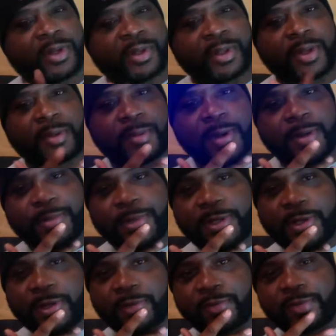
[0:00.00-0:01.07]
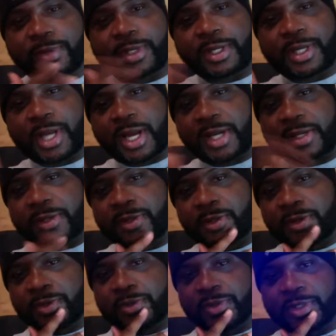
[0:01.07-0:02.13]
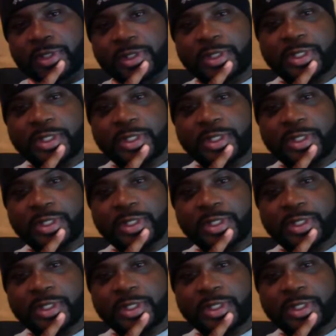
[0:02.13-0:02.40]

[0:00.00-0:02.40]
that might be it for the night. And